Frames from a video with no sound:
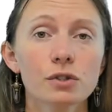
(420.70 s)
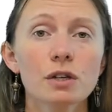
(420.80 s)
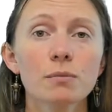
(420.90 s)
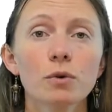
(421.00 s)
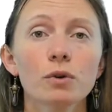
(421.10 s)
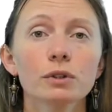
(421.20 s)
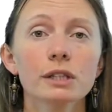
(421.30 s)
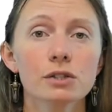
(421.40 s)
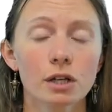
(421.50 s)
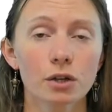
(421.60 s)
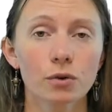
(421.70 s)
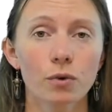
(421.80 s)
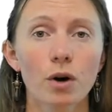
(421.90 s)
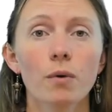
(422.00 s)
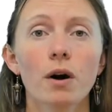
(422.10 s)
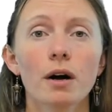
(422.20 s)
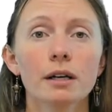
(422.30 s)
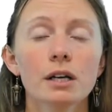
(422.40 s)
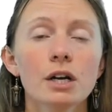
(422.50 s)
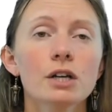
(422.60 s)
mold is going to grow on.
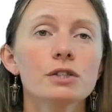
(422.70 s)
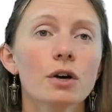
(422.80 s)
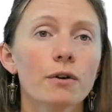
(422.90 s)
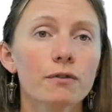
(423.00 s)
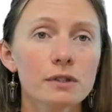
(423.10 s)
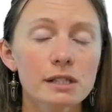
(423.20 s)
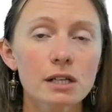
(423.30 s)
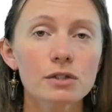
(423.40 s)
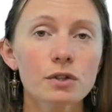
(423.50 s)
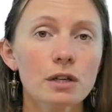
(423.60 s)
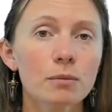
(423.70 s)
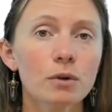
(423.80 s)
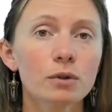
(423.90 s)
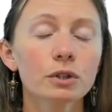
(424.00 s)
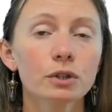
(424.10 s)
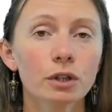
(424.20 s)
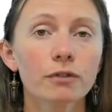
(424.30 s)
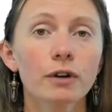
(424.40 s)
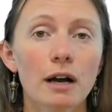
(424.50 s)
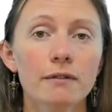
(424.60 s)
So if you see sooty mold, look
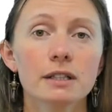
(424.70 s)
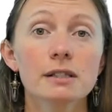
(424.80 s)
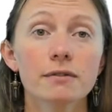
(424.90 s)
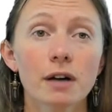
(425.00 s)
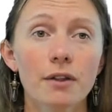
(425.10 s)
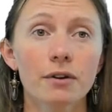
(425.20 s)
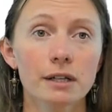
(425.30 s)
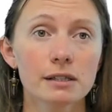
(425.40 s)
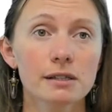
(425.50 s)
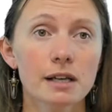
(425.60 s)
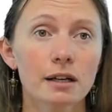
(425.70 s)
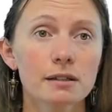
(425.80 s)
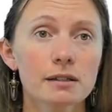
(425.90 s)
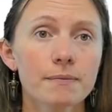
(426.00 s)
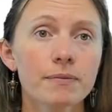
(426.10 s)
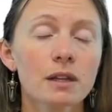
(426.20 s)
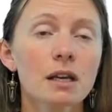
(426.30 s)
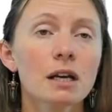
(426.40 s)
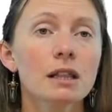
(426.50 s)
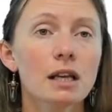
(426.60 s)
for evidence of other insects.
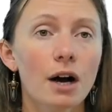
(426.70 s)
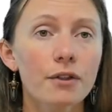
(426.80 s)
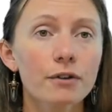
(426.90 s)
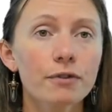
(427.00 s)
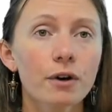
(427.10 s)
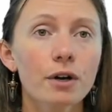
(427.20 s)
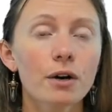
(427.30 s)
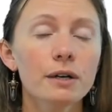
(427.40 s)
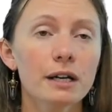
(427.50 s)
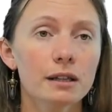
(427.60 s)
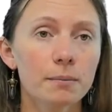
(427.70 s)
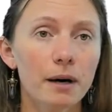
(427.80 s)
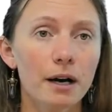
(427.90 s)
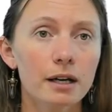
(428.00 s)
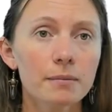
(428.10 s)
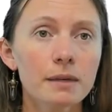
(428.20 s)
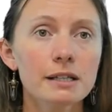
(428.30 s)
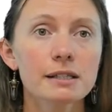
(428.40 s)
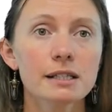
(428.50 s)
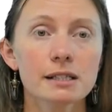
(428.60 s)
The other photo in the bottom
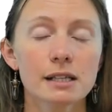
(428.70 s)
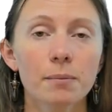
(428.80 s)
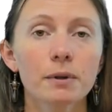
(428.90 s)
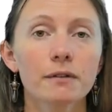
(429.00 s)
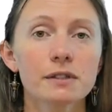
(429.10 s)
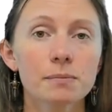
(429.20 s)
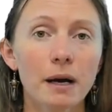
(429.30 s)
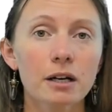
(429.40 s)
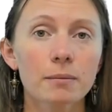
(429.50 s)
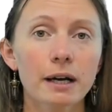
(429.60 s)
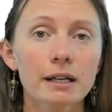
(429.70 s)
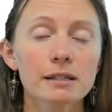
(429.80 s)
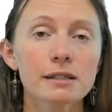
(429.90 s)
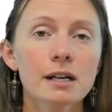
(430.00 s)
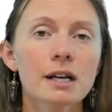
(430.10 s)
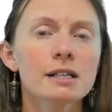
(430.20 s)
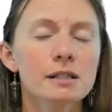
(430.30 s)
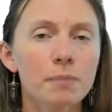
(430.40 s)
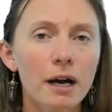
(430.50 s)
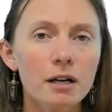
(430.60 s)
is an example of spider mites.
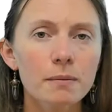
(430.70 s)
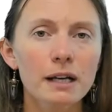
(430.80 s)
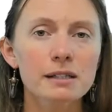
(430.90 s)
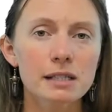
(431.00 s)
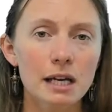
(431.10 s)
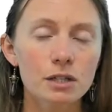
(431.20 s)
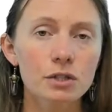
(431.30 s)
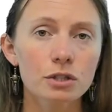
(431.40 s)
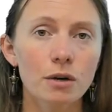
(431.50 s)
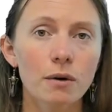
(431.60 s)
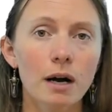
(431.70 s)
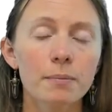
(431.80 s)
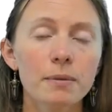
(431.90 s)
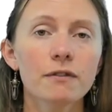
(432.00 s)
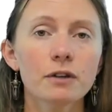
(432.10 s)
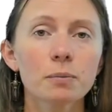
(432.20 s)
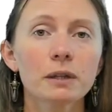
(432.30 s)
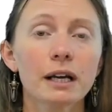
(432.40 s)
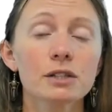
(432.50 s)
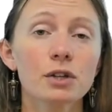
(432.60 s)
Spider mites tend to show up if your
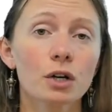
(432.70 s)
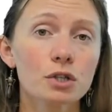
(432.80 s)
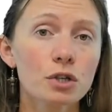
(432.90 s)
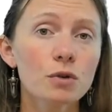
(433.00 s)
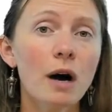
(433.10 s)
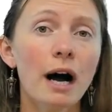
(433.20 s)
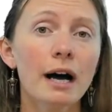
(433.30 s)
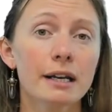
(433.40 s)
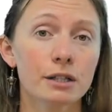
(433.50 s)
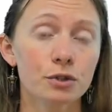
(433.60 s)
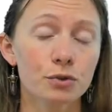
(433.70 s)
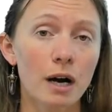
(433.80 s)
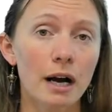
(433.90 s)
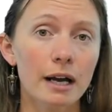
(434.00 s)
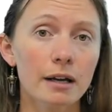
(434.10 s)
plants are too hot and dry.